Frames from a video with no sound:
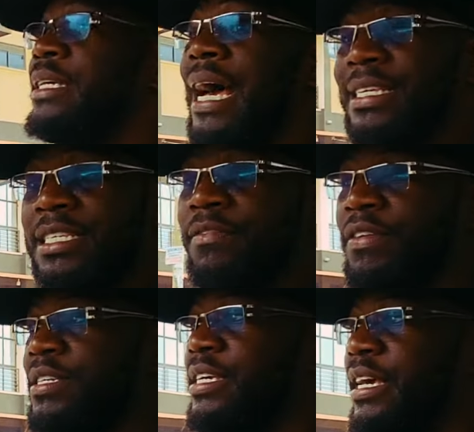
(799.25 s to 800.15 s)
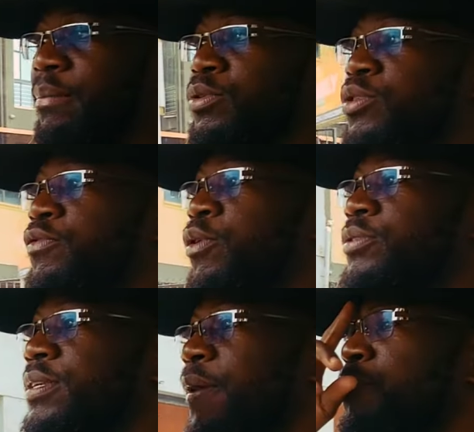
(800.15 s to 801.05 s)
has a CVT gearbox, of
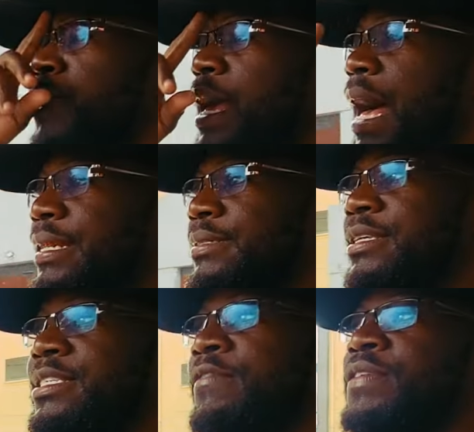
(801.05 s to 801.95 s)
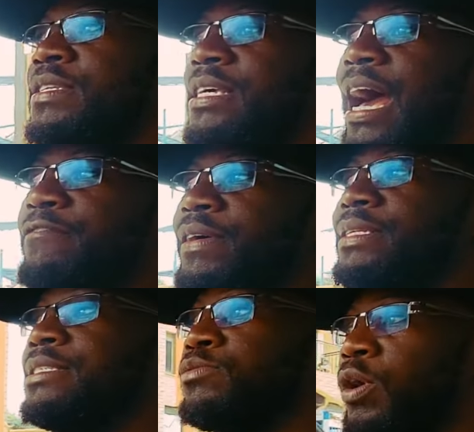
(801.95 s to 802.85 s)
course. And the CVT, I find,
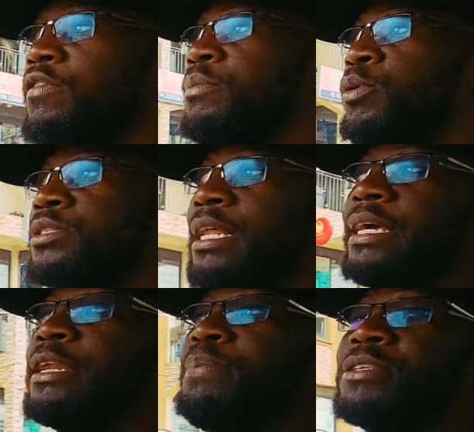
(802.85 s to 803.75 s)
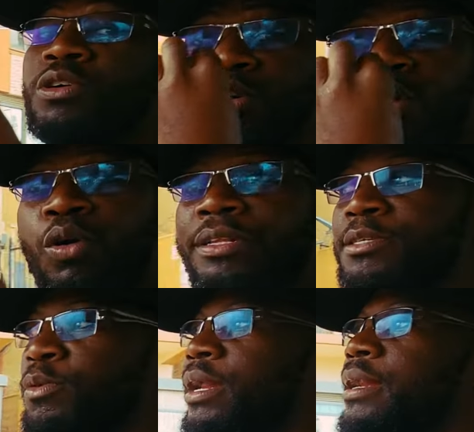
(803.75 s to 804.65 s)
is one of the most delicate parts on all
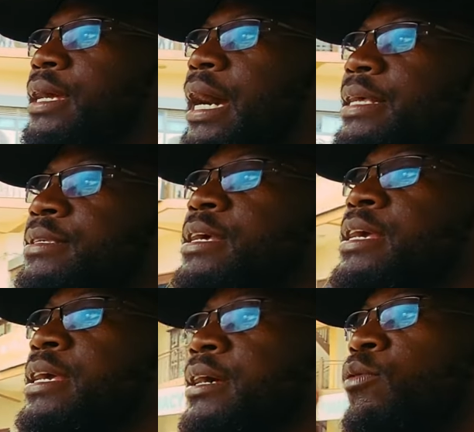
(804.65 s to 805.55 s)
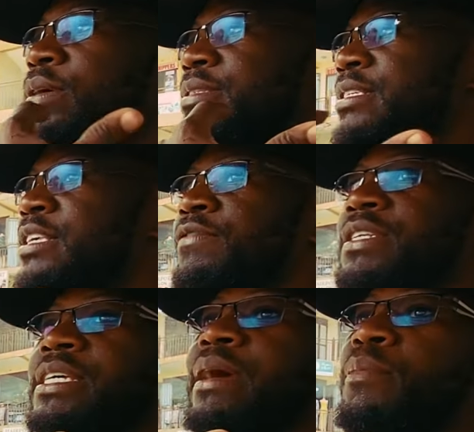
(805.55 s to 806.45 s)
these modern cars. Once the
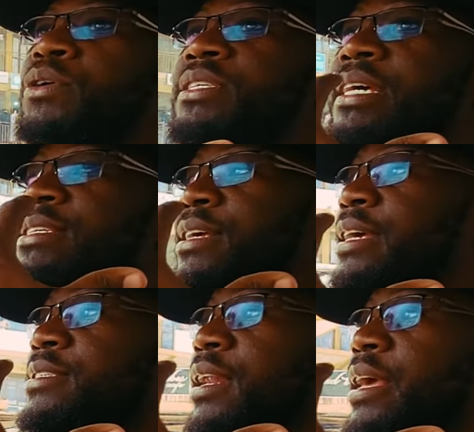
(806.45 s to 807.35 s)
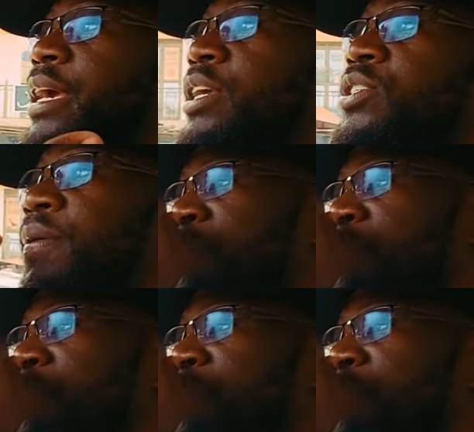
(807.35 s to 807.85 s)
CVT gearbox gets a leakage,